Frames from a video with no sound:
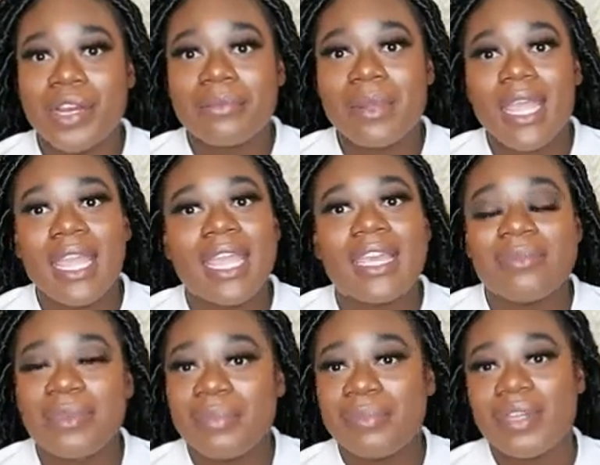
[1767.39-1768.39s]
I'm not getting any
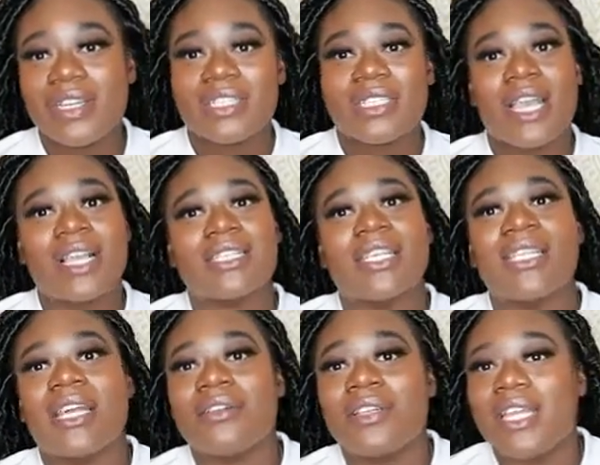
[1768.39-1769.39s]
more piercings because
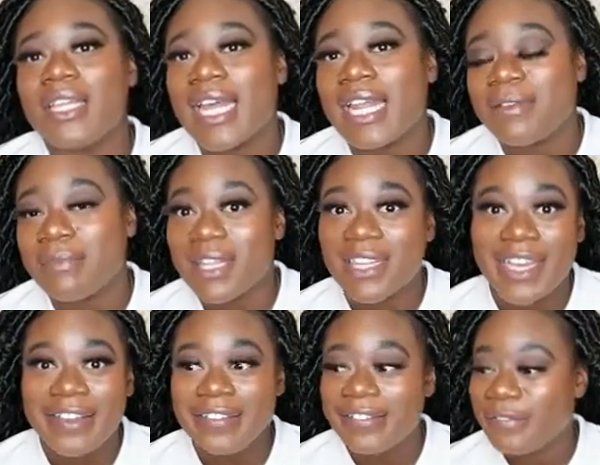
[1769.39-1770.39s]
I don't need that in my
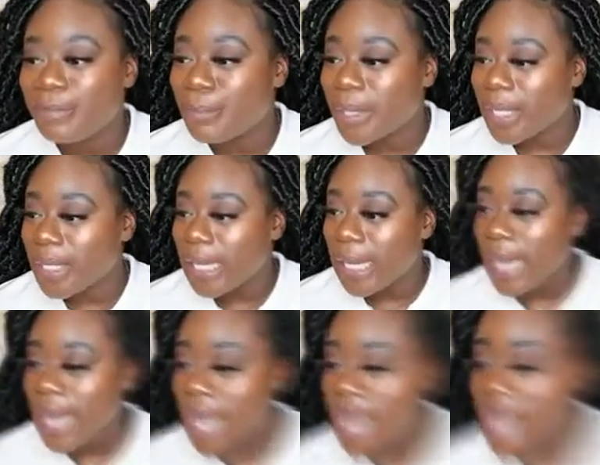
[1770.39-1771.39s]
life. But
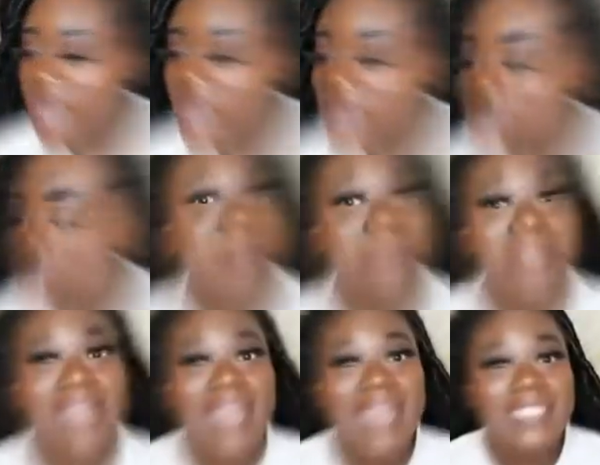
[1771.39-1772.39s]
I hope you
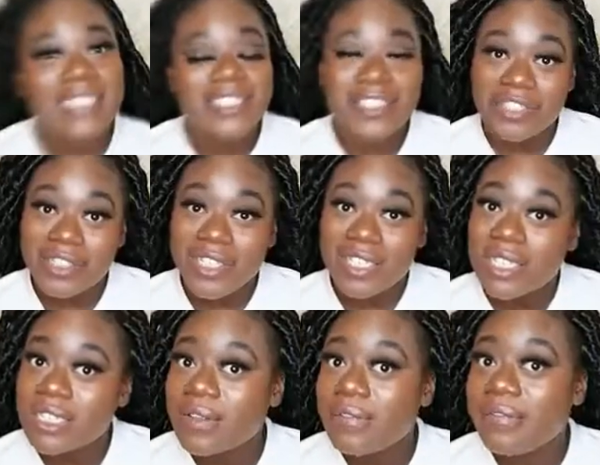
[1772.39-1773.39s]
guys enjoyed
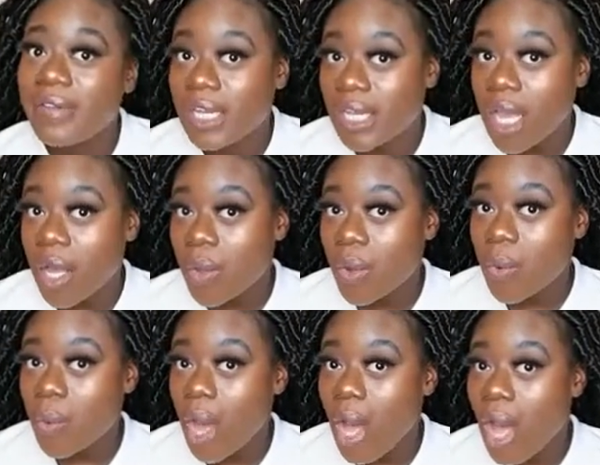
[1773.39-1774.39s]
this
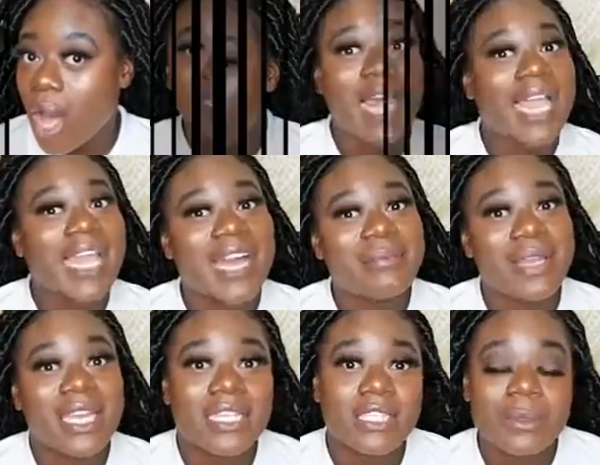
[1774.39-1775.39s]
video. Like,
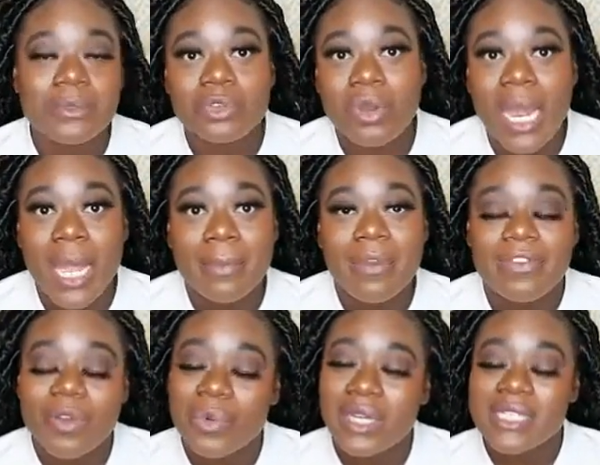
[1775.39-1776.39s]
comment, and subscribe if
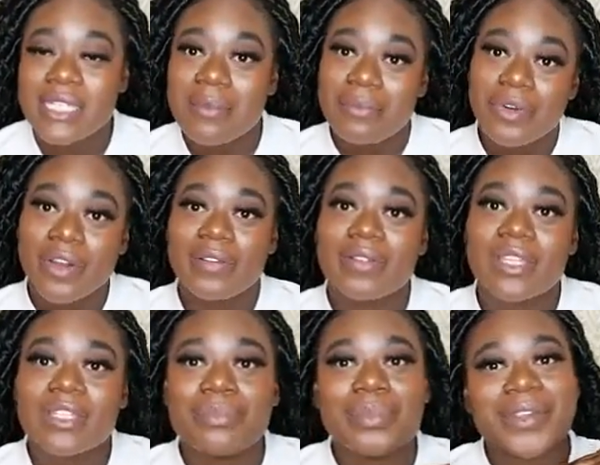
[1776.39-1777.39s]
you want to see more of
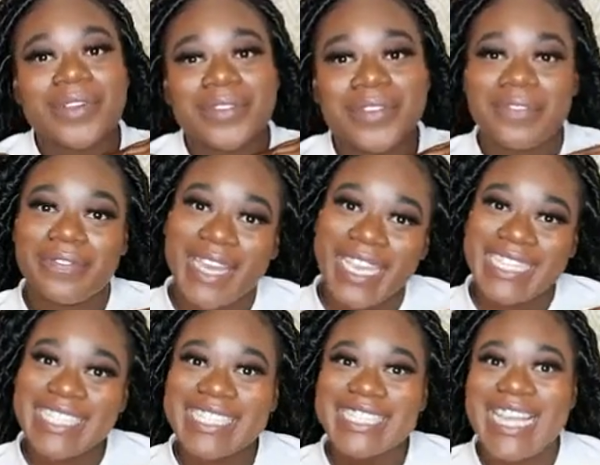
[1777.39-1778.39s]
this beautiful
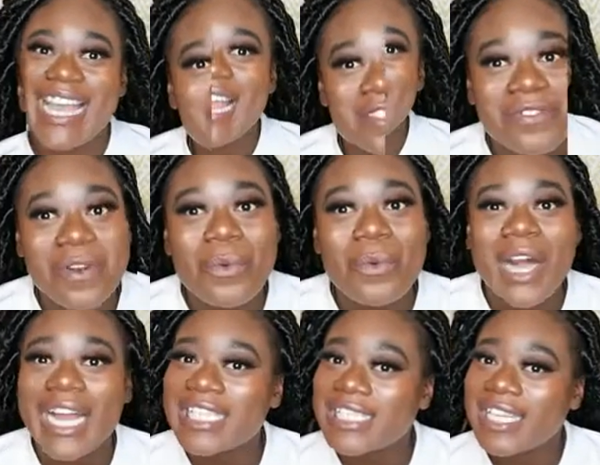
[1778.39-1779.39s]
face. Thanks for
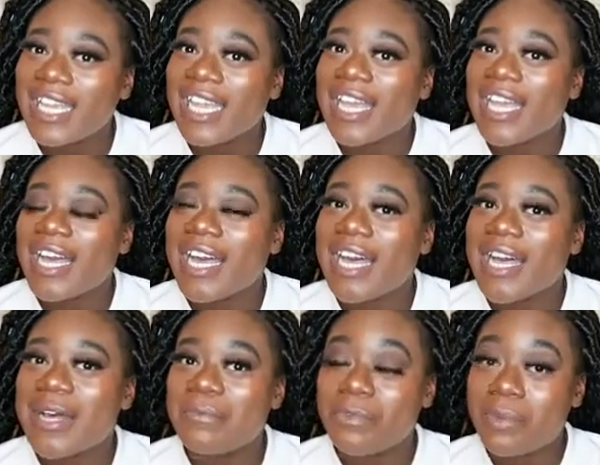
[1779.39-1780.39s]
watching.
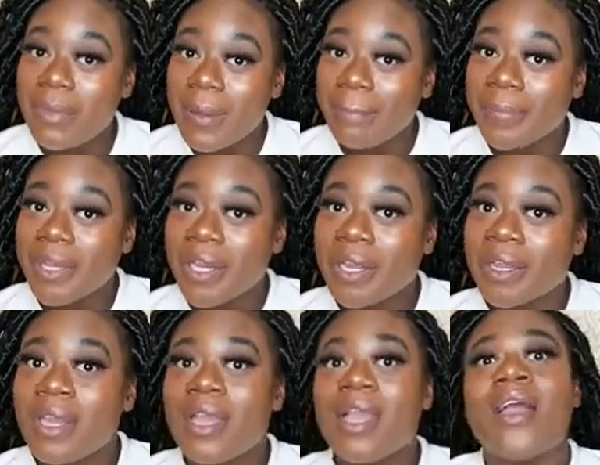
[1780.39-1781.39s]
Remember,
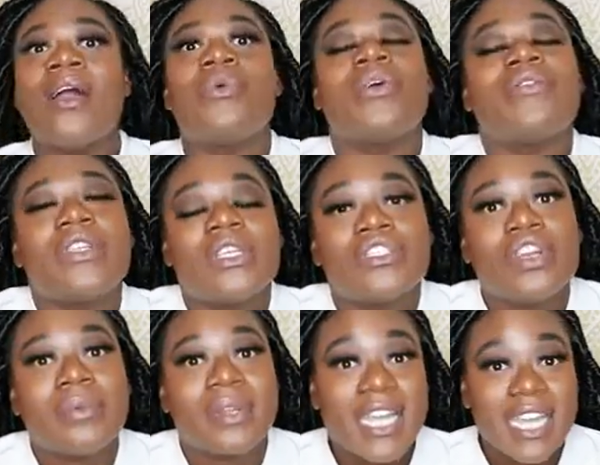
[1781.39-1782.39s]
with
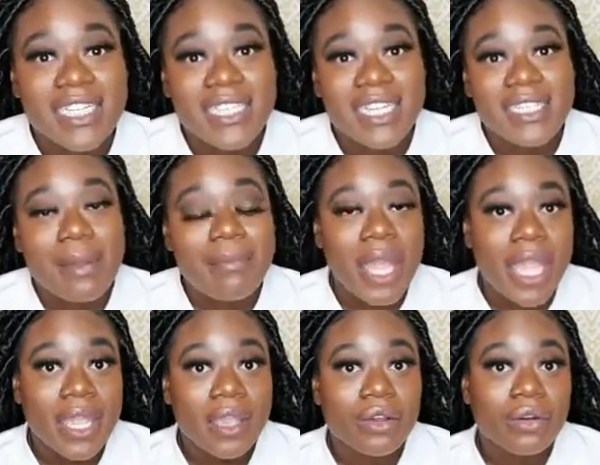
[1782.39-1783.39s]
determination, the
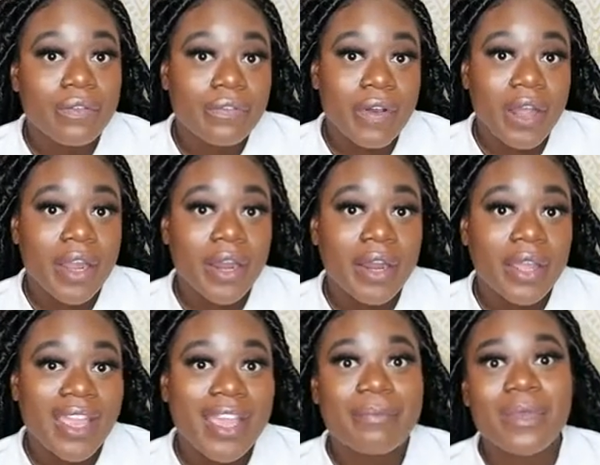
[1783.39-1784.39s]
mind can go far,
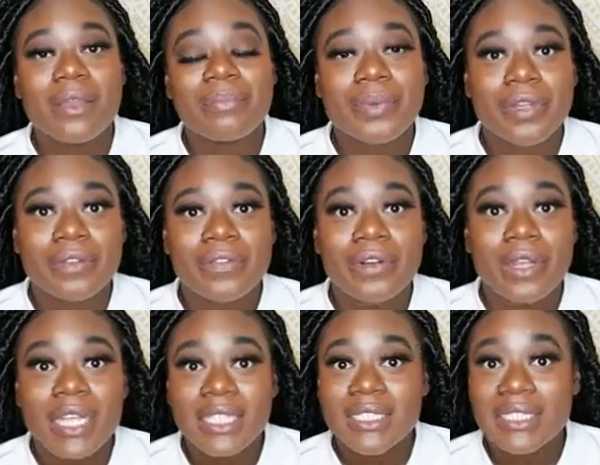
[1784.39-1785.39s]
and being beautiful
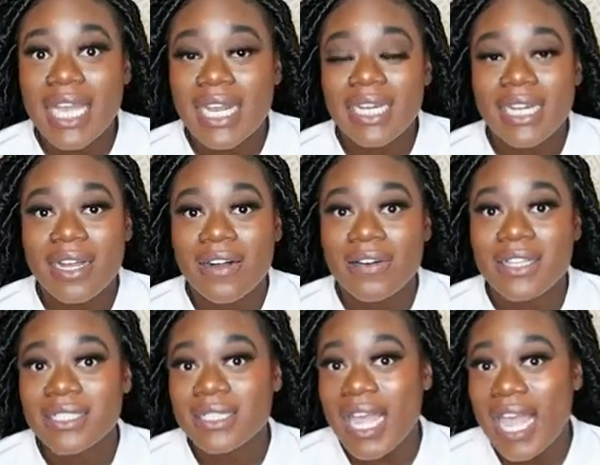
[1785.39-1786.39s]
inside and out
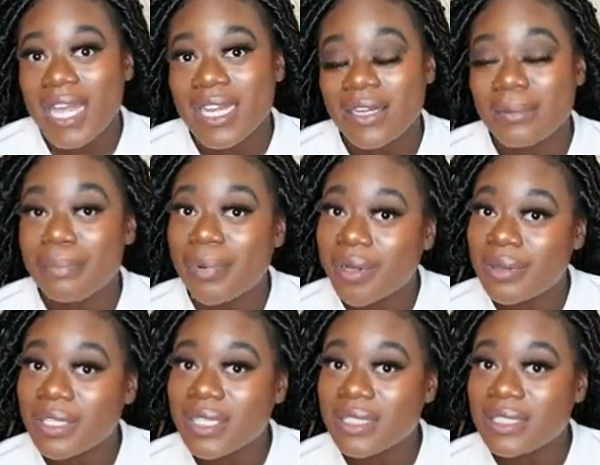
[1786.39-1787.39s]
is an added
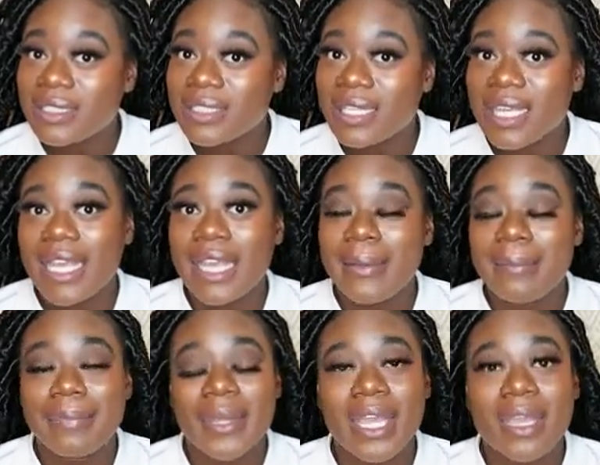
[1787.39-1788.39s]
bonus.
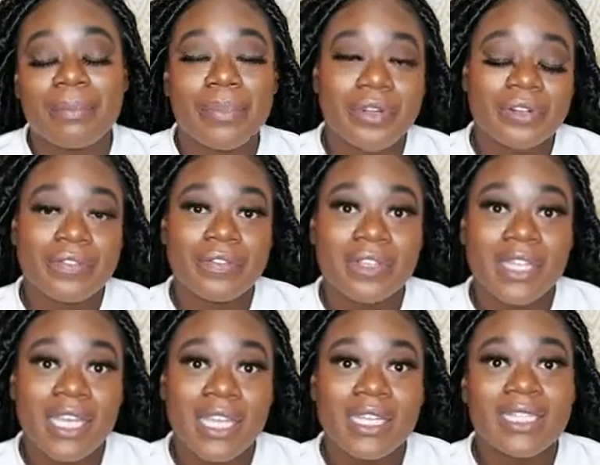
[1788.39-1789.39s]
Keep being
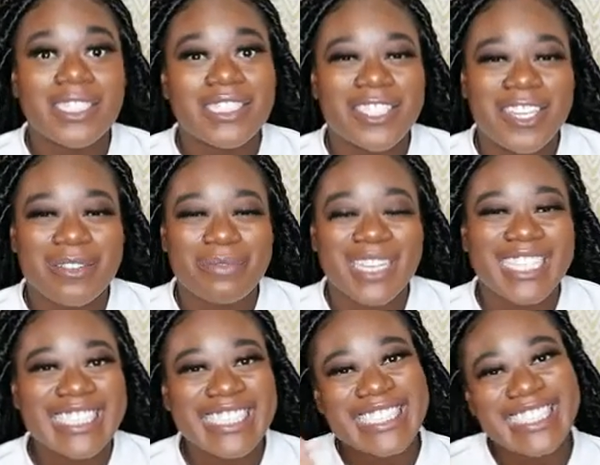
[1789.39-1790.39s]
beautifully determined.